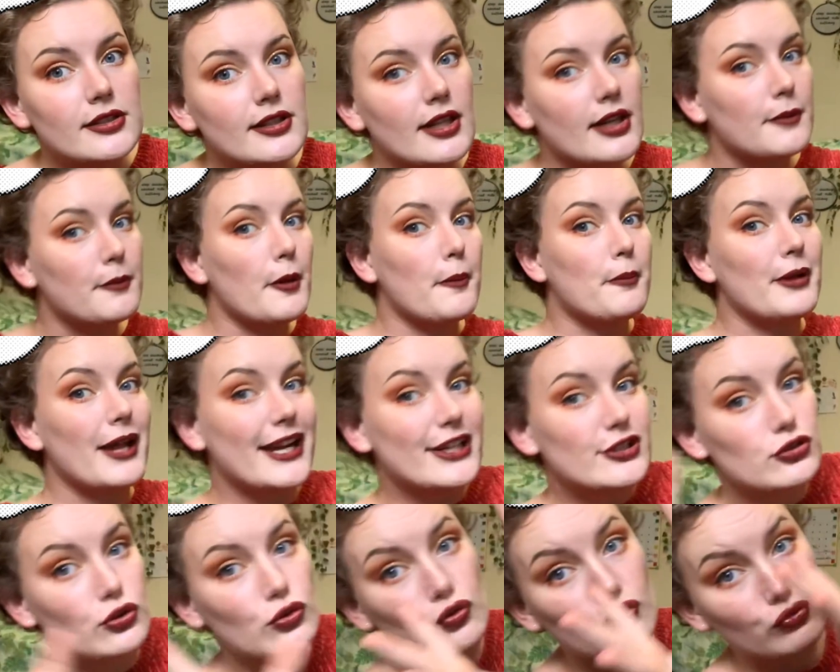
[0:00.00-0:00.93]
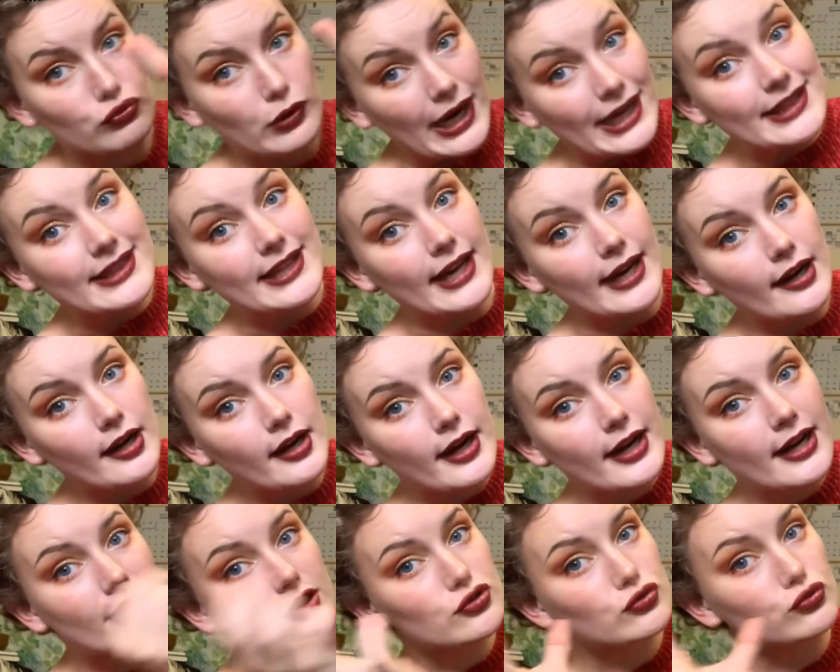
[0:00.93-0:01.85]
that it applies right there,
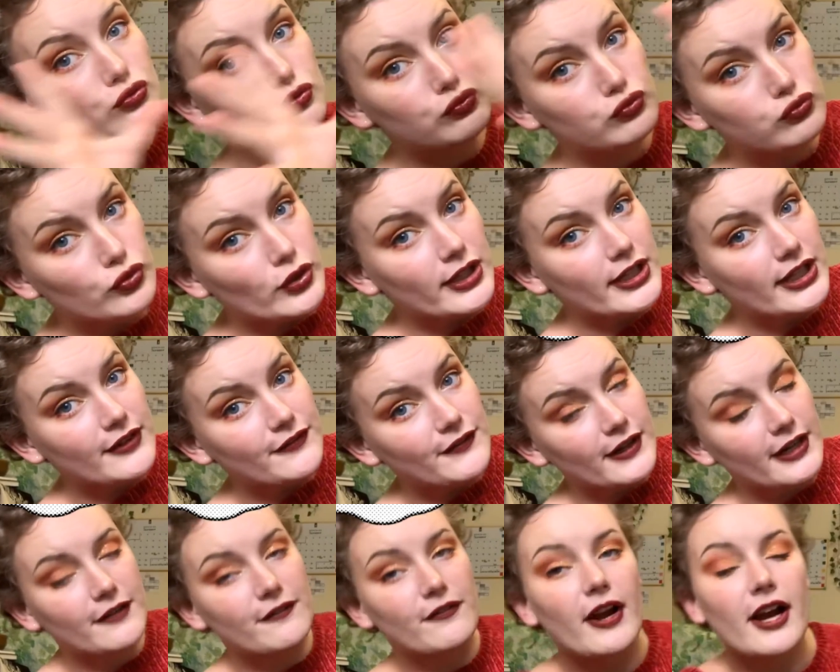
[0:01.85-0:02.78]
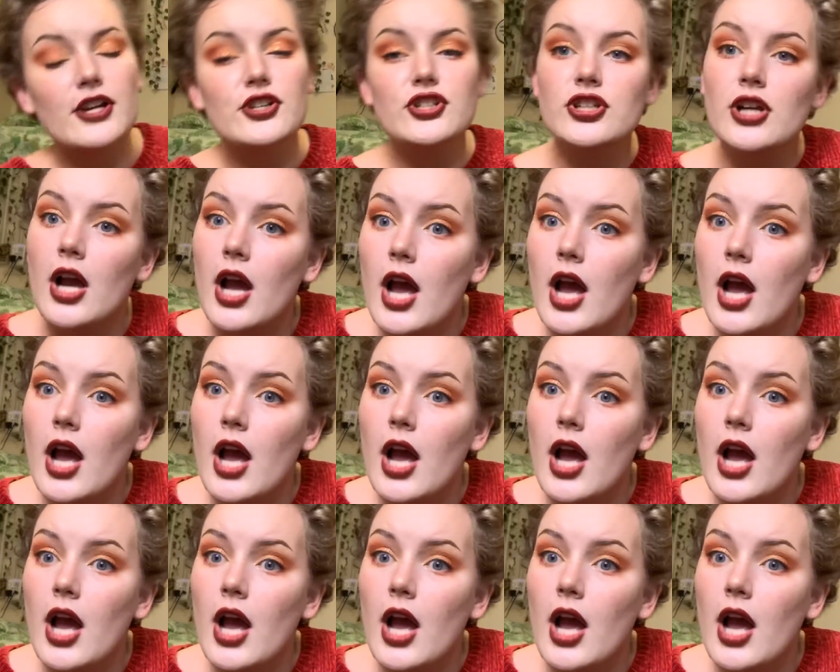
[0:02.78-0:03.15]
and it's really fun and fresh?